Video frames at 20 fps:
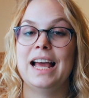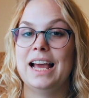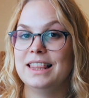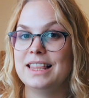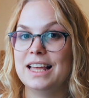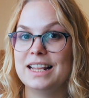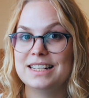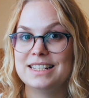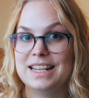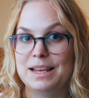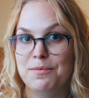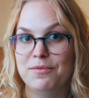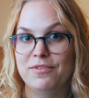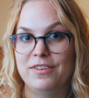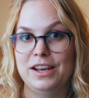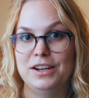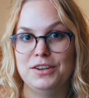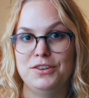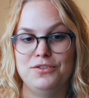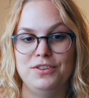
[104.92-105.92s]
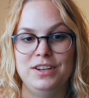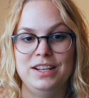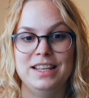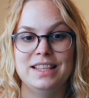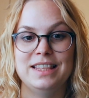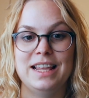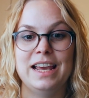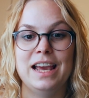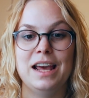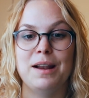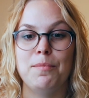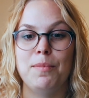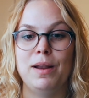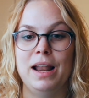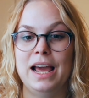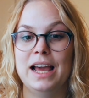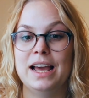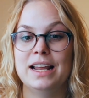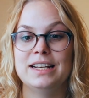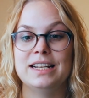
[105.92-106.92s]
At that same factory, they had
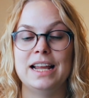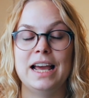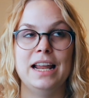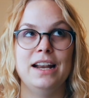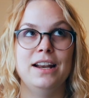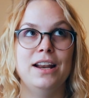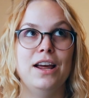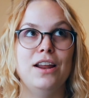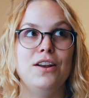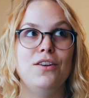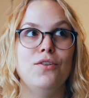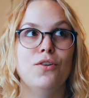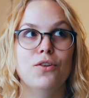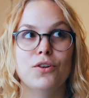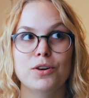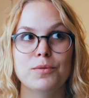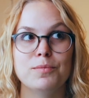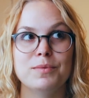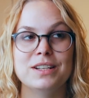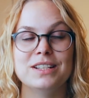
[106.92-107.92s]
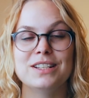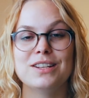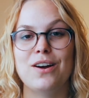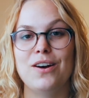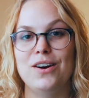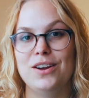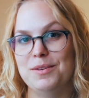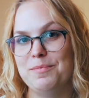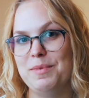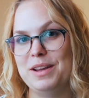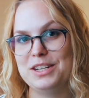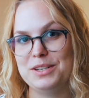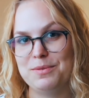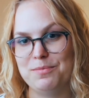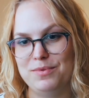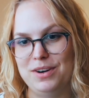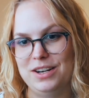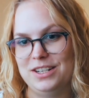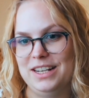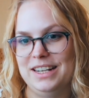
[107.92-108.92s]
planned an enormous automation
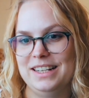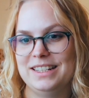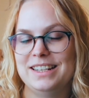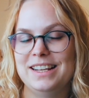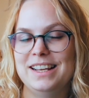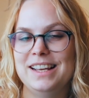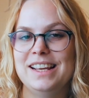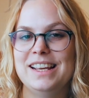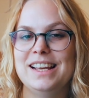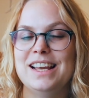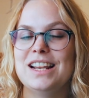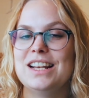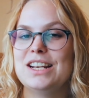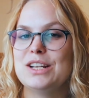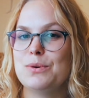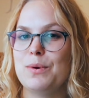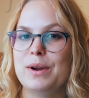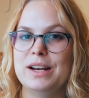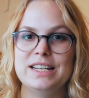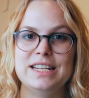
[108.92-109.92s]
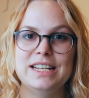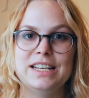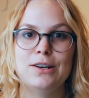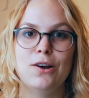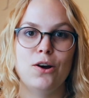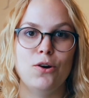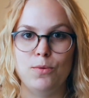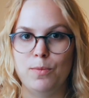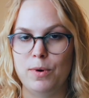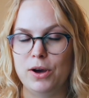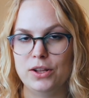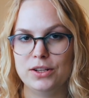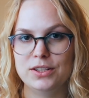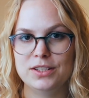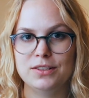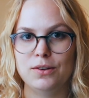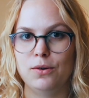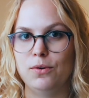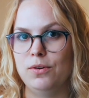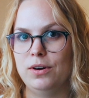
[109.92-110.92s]
project, 20
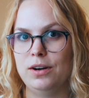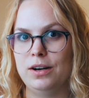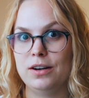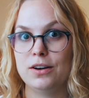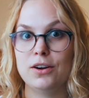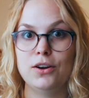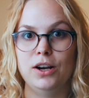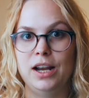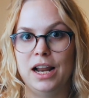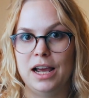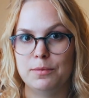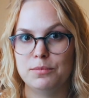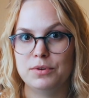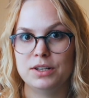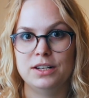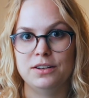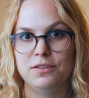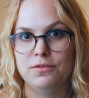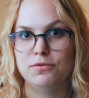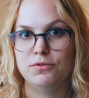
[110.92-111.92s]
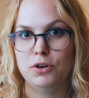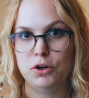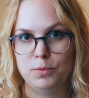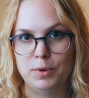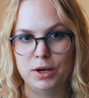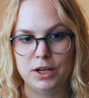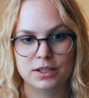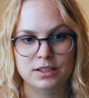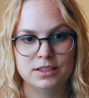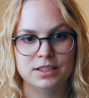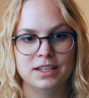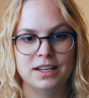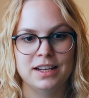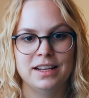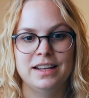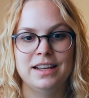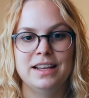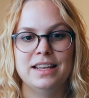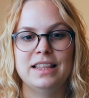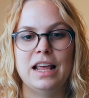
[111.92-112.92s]
cobots or collaborative robots
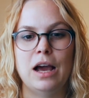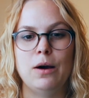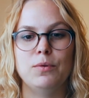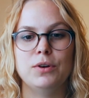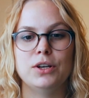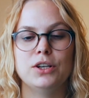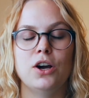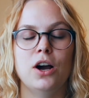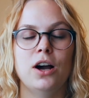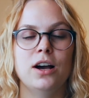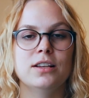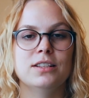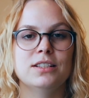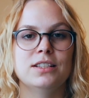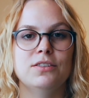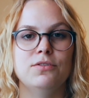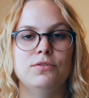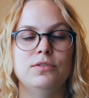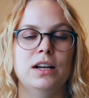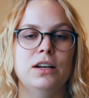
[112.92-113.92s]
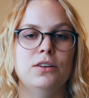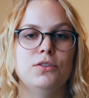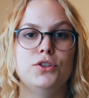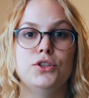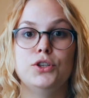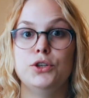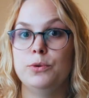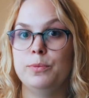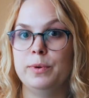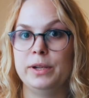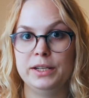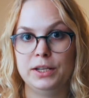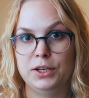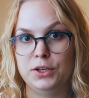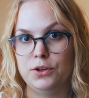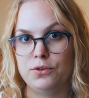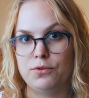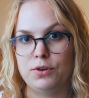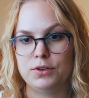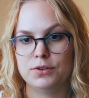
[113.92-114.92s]
that would cost around 2 million
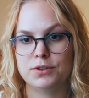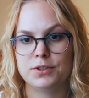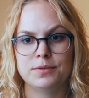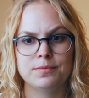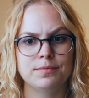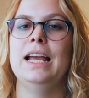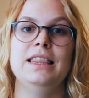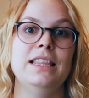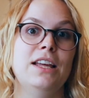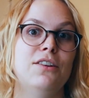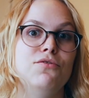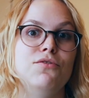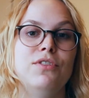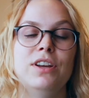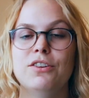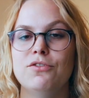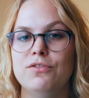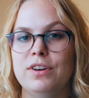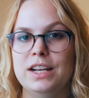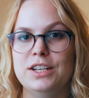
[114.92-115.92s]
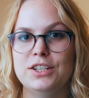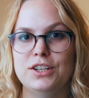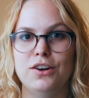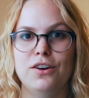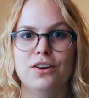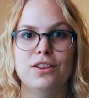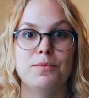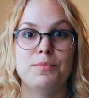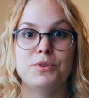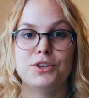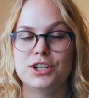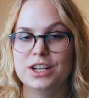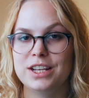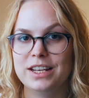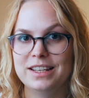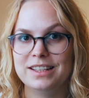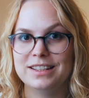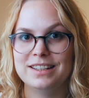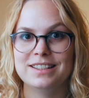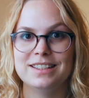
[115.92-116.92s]
euros. And then rearranging all the
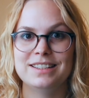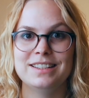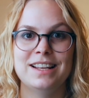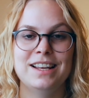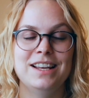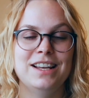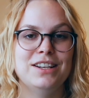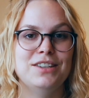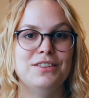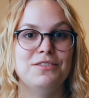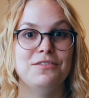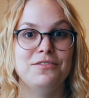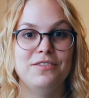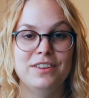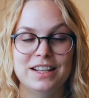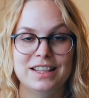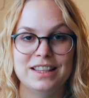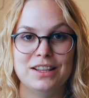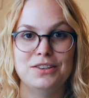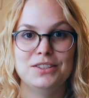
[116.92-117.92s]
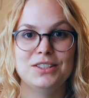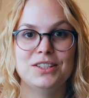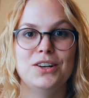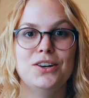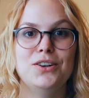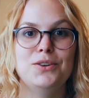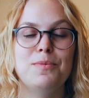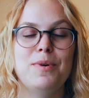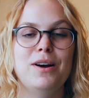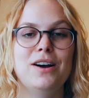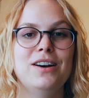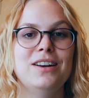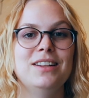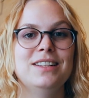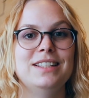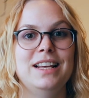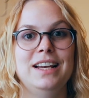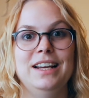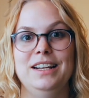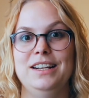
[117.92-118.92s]
machines to fit those cobots
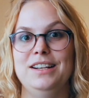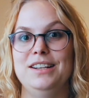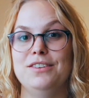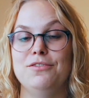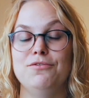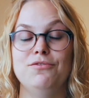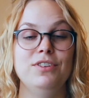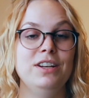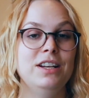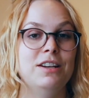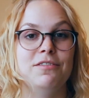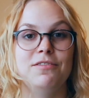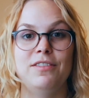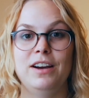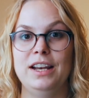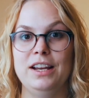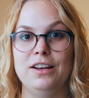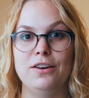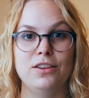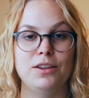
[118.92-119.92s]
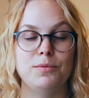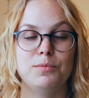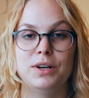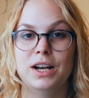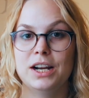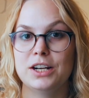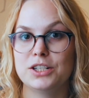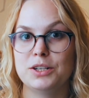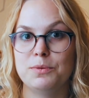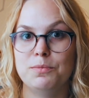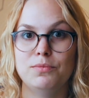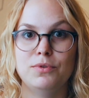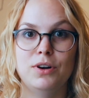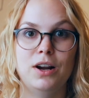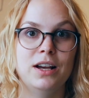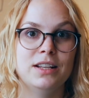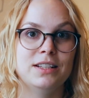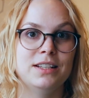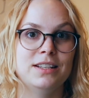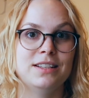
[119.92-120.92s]
and redefining all the production
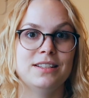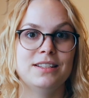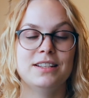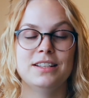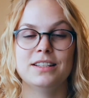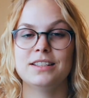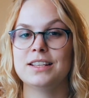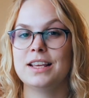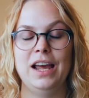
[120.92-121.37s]
processes